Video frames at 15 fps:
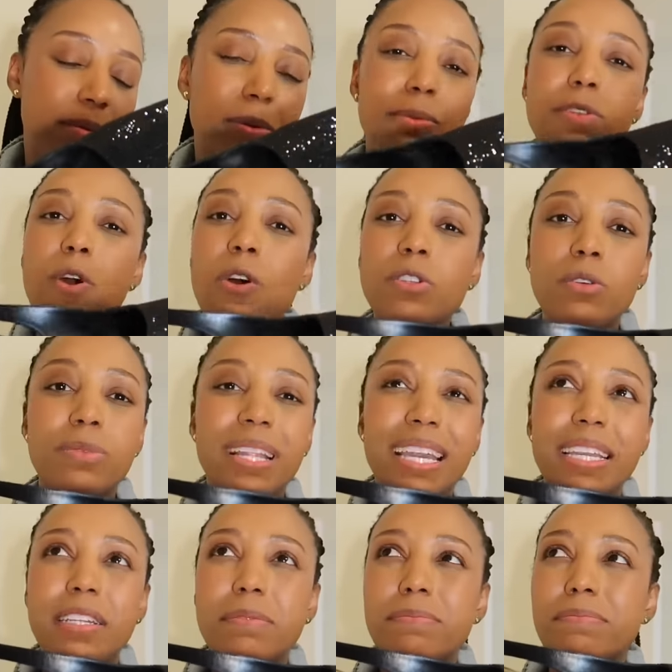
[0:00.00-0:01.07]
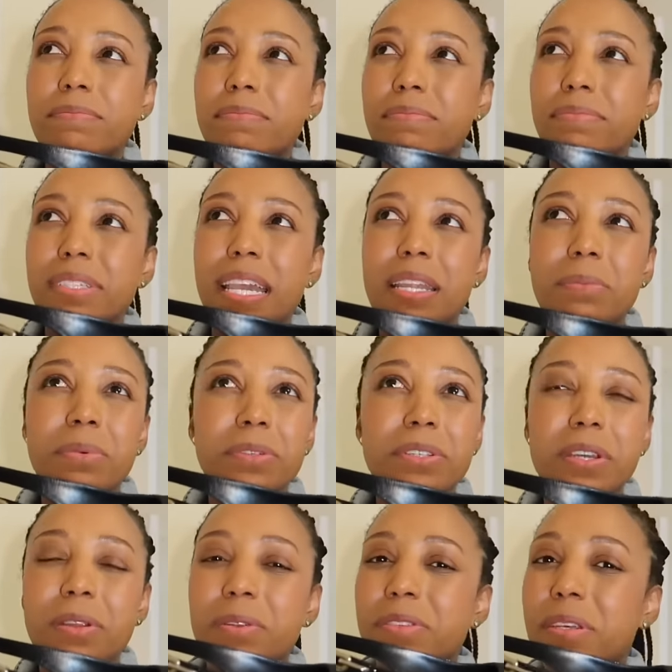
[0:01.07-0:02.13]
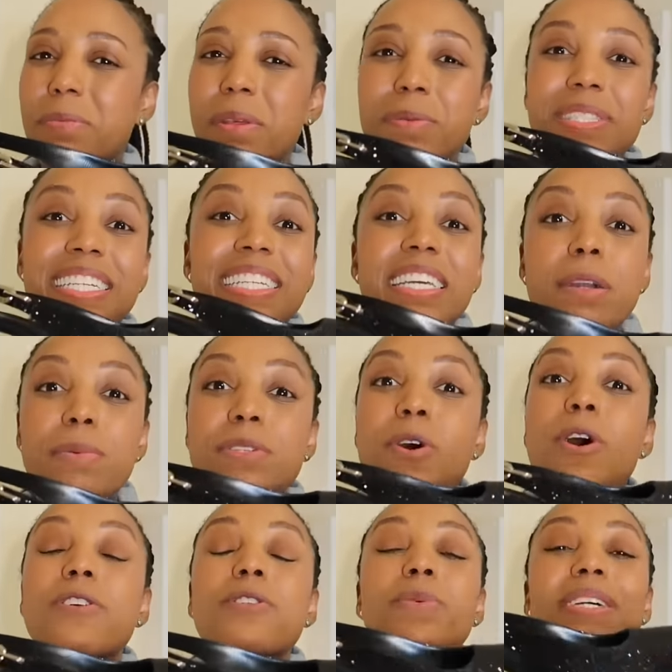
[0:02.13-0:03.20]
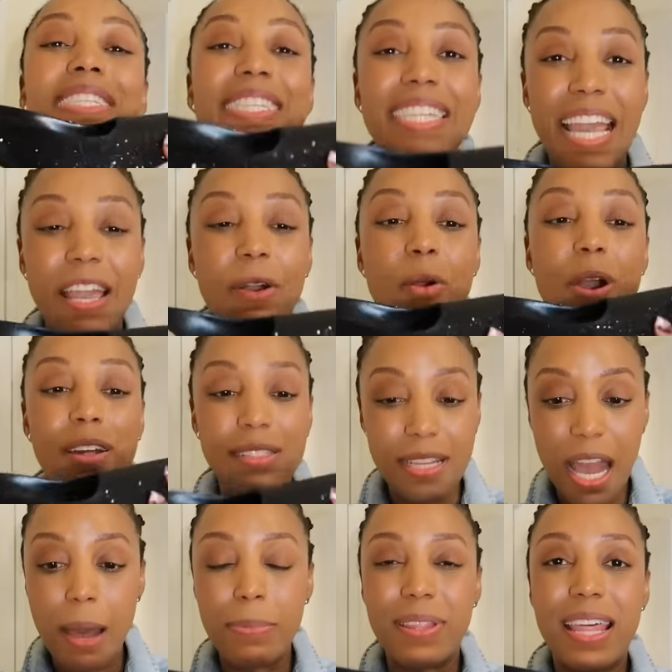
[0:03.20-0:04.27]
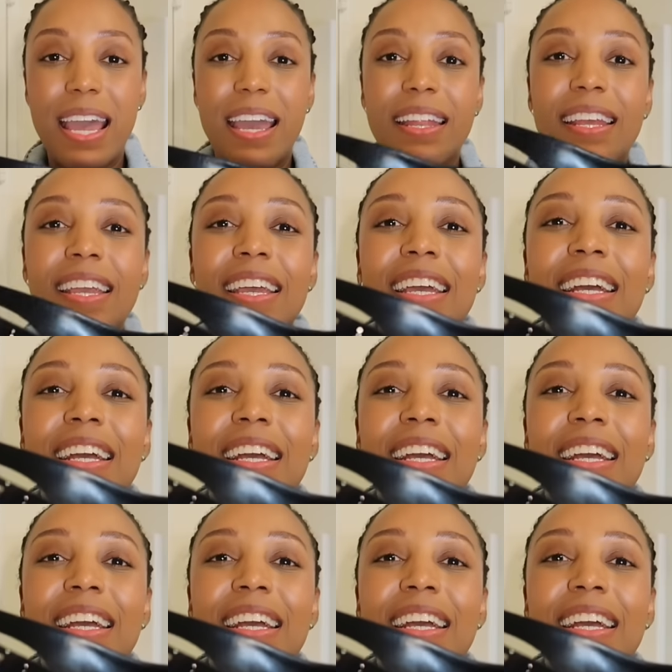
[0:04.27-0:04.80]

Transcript: There was also like 10% or something. It was, a, it was also a sale on top of that.